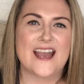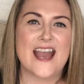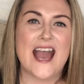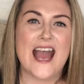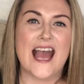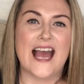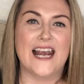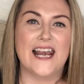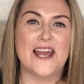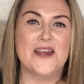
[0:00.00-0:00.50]

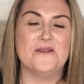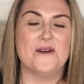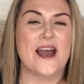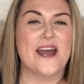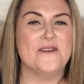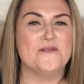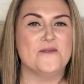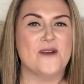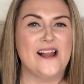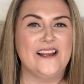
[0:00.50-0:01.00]
Hello
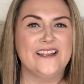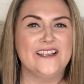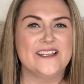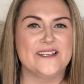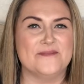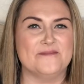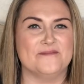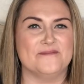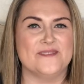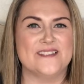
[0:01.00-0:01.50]
and
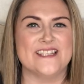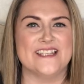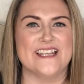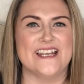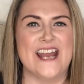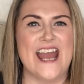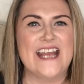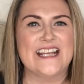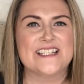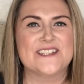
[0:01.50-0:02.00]
welcome to the
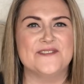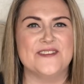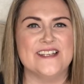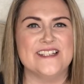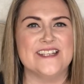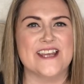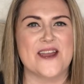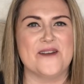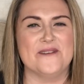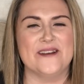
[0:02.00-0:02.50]
next
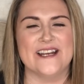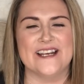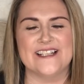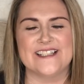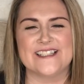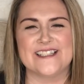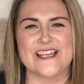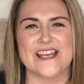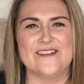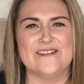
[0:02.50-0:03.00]
video in our
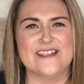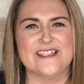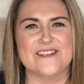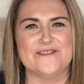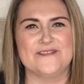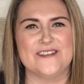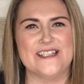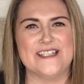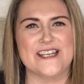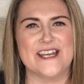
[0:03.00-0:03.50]
series of
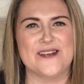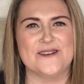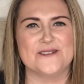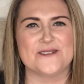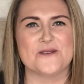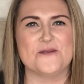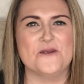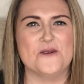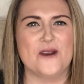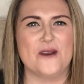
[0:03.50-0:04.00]
videos
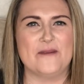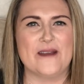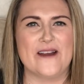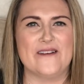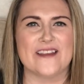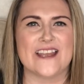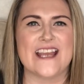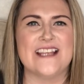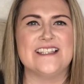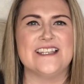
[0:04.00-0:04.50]
all about
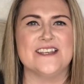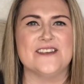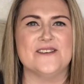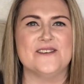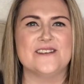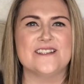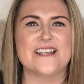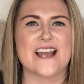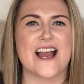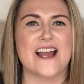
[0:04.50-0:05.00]
getting your
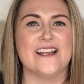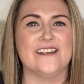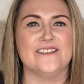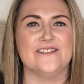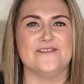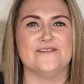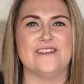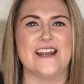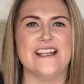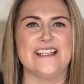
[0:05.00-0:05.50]
child
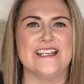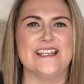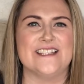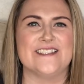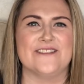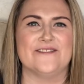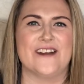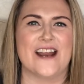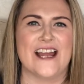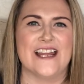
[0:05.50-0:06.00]
ready to
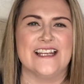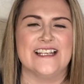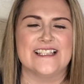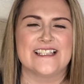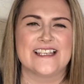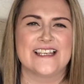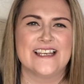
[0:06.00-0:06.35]
write.